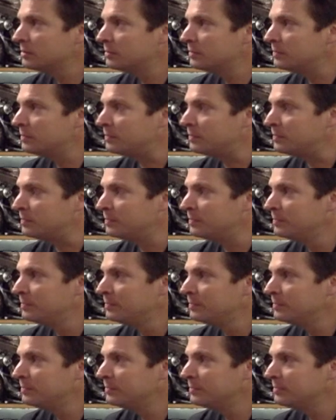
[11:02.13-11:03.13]

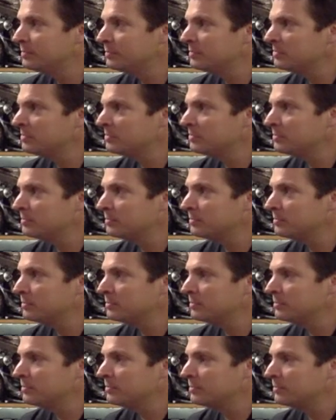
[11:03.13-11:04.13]

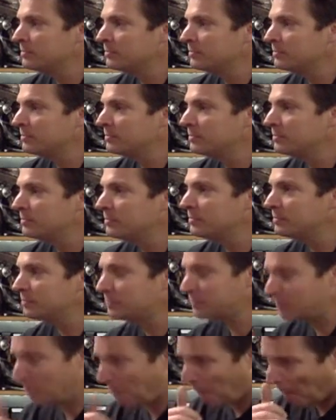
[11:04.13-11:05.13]

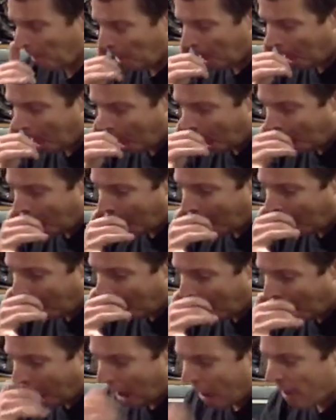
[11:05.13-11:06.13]

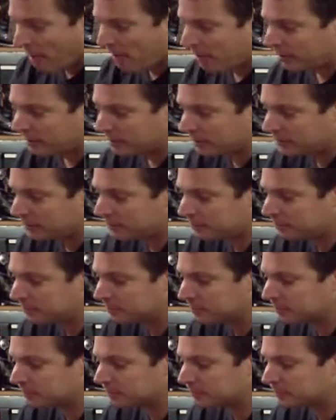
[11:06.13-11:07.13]

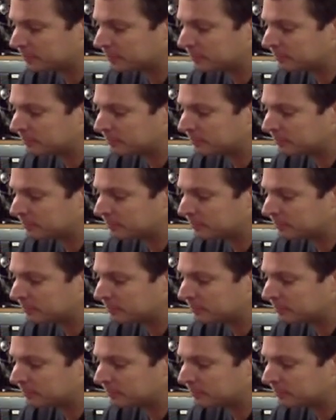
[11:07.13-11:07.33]
[no speech]